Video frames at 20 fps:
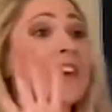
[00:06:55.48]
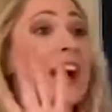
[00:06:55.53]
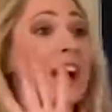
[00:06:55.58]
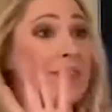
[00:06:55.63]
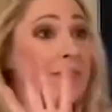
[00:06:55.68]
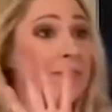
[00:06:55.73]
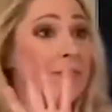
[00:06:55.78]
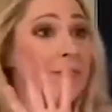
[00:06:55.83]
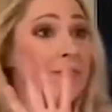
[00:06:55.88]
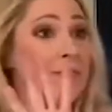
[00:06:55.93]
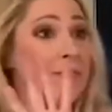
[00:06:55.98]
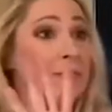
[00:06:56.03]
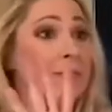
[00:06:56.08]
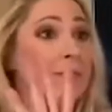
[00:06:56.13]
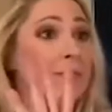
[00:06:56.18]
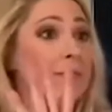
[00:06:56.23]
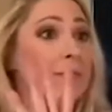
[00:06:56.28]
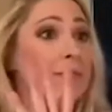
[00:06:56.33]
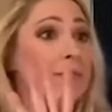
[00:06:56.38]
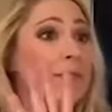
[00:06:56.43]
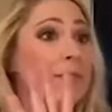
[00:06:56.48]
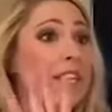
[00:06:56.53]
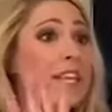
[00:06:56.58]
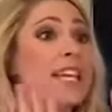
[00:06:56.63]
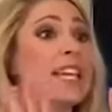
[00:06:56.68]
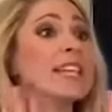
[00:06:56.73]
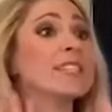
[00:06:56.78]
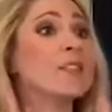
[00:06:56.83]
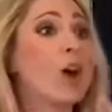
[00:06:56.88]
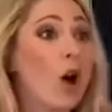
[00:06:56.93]
5.
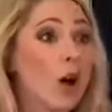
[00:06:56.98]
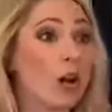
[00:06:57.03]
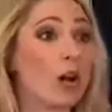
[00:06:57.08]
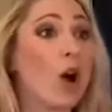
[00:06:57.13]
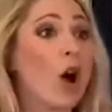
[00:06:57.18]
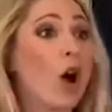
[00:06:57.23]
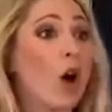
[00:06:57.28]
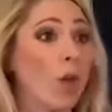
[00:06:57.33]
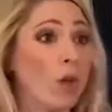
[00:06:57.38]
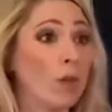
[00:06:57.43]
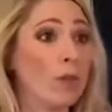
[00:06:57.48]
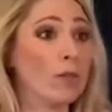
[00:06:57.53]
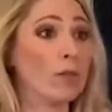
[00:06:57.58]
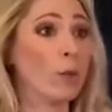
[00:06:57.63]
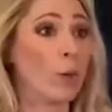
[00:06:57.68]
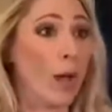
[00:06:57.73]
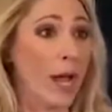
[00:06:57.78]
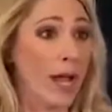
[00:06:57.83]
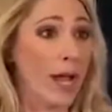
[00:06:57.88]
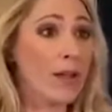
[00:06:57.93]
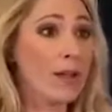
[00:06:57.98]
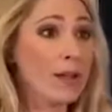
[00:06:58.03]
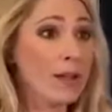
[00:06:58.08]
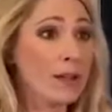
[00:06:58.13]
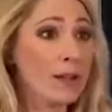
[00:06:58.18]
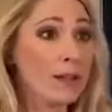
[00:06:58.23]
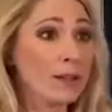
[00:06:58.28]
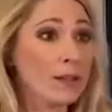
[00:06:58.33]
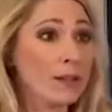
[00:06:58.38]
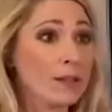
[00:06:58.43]
He is on a call, okay?
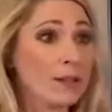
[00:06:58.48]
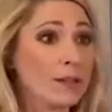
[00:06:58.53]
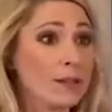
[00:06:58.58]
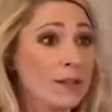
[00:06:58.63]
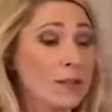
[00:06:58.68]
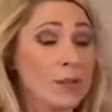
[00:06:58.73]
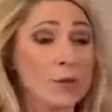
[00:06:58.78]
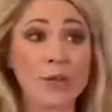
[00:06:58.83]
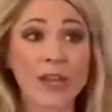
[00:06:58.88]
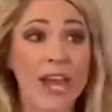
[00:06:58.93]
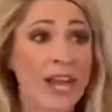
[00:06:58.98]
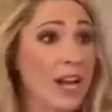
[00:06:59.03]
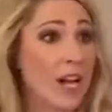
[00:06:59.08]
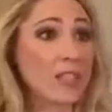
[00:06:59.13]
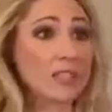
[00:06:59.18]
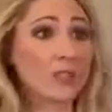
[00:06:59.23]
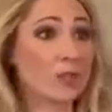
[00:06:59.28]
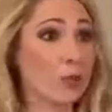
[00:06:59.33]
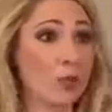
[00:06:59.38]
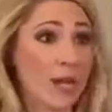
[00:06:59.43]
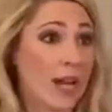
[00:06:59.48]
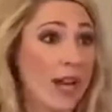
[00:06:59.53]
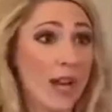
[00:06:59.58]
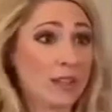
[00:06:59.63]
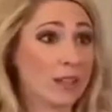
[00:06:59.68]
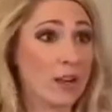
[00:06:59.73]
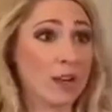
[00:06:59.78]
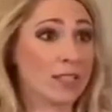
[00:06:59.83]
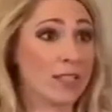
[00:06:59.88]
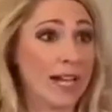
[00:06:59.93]
You
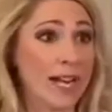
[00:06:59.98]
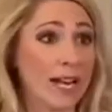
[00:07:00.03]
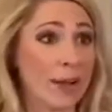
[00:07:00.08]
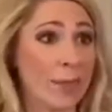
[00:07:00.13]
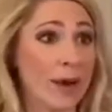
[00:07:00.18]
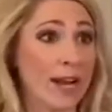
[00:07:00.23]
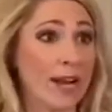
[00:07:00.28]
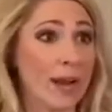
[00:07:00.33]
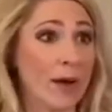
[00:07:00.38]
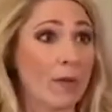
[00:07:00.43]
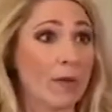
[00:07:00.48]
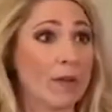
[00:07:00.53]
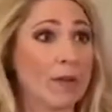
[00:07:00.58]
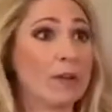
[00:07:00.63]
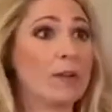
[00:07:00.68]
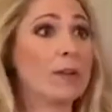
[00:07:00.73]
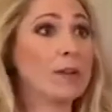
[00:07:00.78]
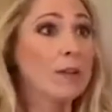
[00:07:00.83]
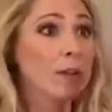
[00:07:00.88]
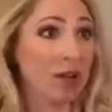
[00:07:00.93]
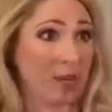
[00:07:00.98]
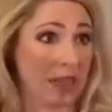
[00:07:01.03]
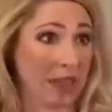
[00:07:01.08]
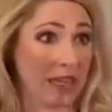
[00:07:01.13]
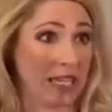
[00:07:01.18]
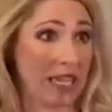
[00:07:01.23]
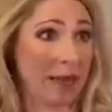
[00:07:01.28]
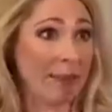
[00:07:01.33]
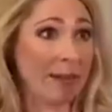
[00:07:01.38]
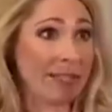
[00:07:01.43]
cannot talk to Daddy right now.
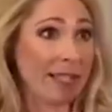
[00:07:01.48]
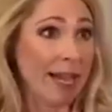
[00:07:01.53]
Give me a